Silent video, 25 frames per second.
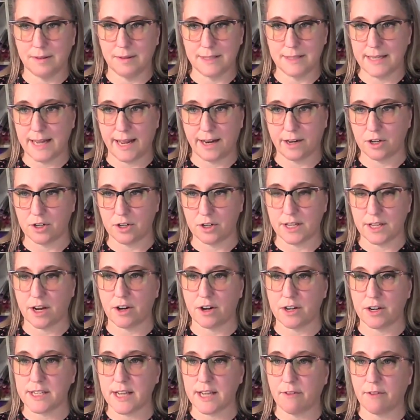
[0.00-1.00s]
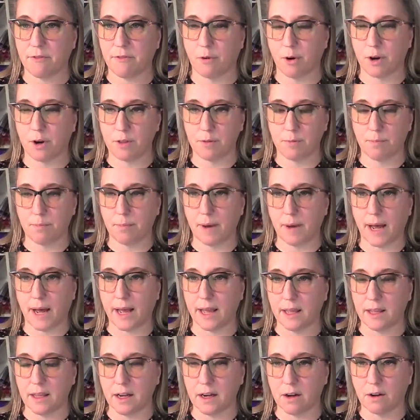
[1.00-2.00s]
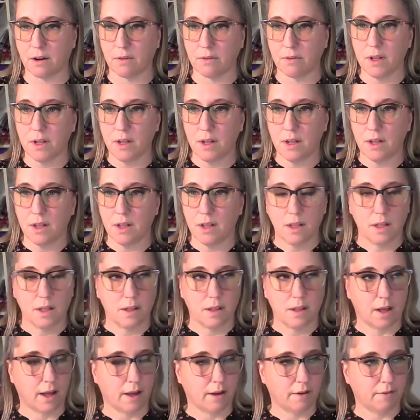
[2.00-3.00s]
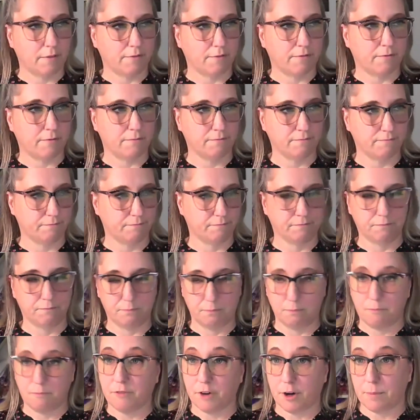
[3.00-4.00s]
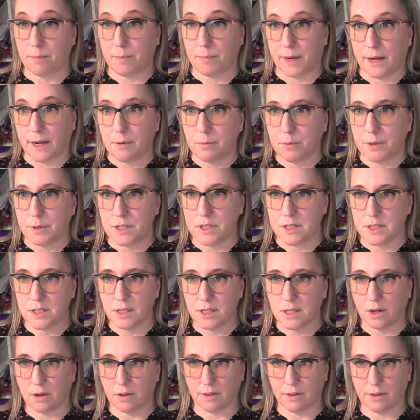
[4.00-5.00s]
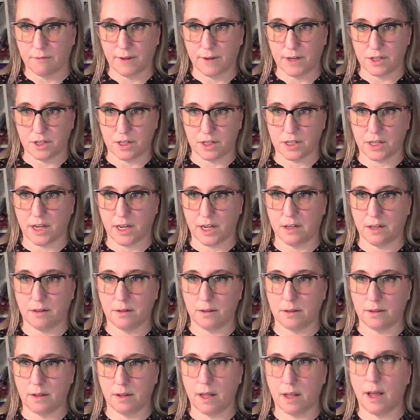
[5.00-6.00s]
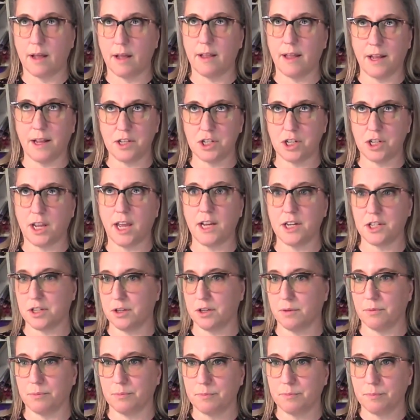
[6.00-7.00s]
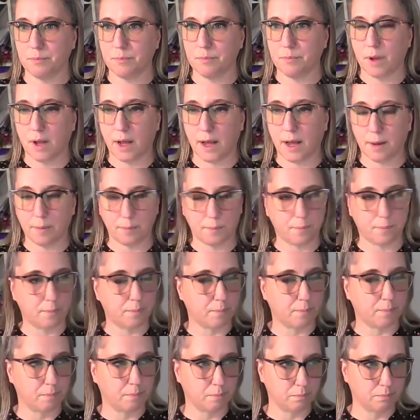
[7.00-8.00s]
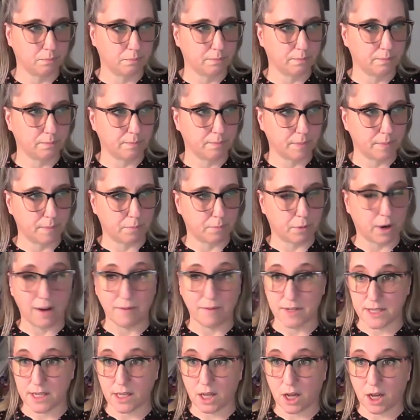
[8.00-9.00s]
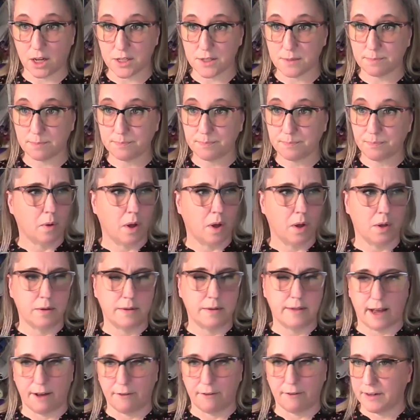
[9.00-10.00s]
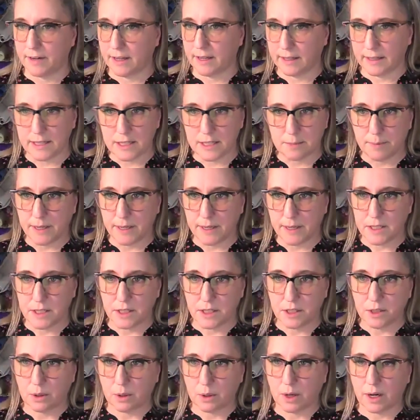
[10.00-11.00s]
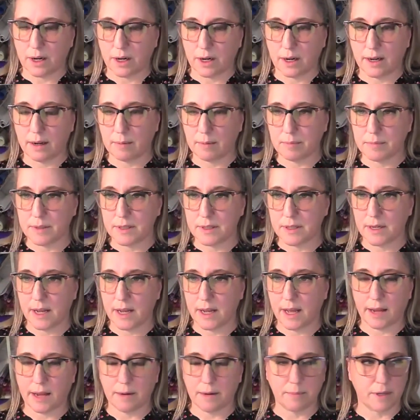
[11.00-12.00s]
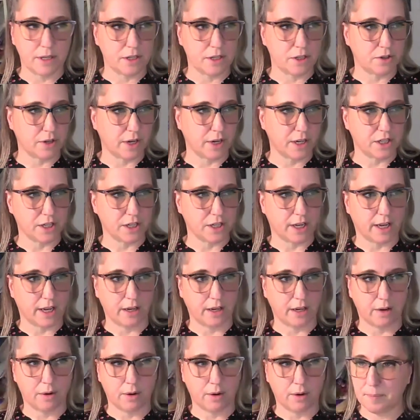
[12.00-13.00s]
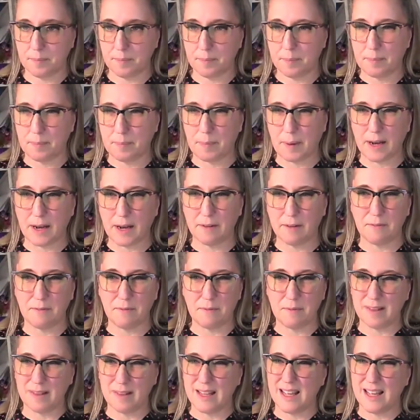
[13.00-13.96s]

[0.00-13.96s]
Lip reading: standards that are set forth by uh, FERPA, which is the education privacy laws. Definitely speak to your administration, but